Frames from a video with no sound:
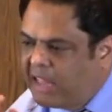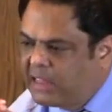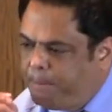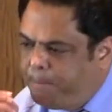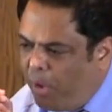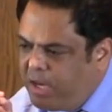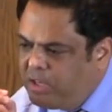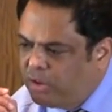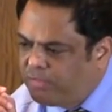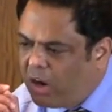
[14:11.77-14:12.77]
at the
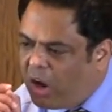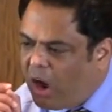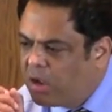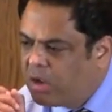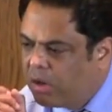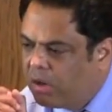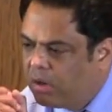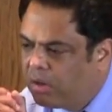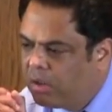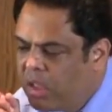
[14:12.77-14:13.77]
point of our
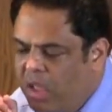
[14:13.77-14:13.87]
hunger.